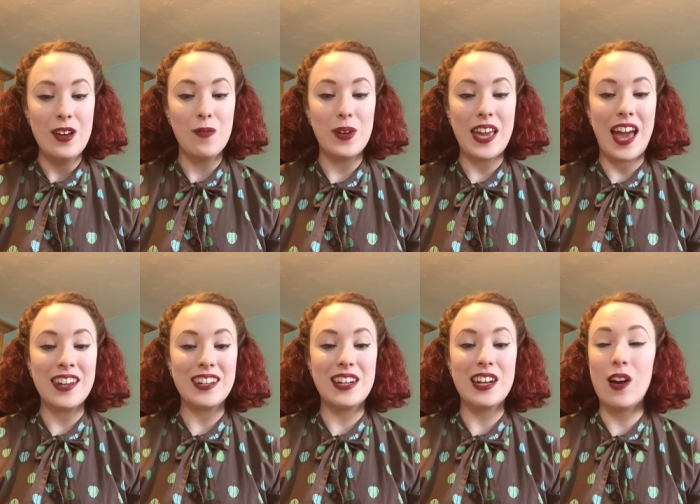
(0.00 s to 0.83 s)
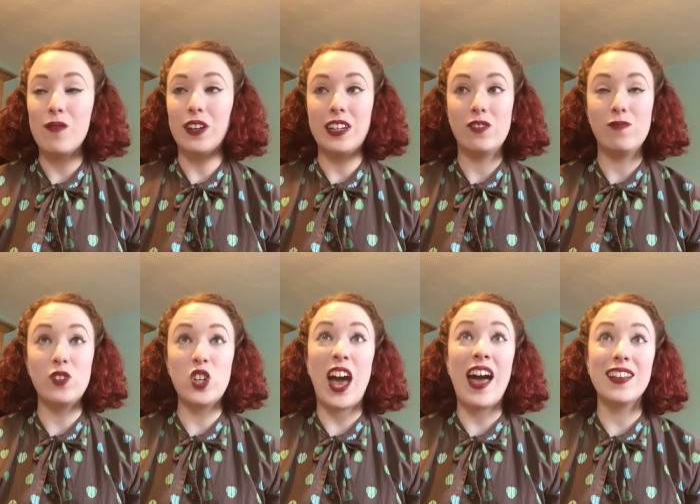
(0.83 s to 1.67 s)
we had a lovely
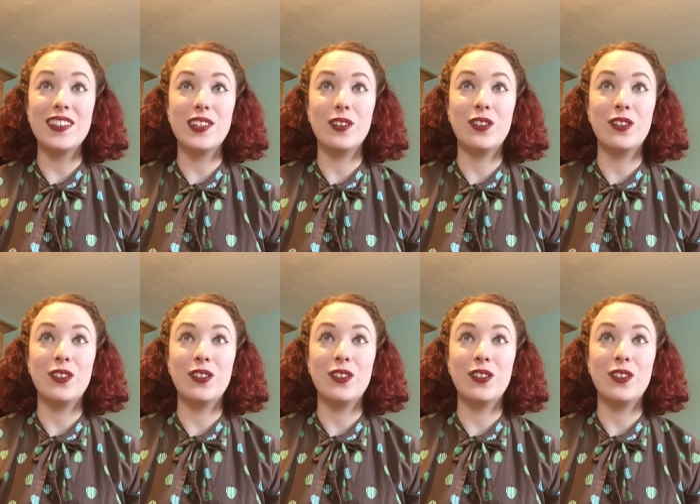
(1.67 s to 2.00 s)
chat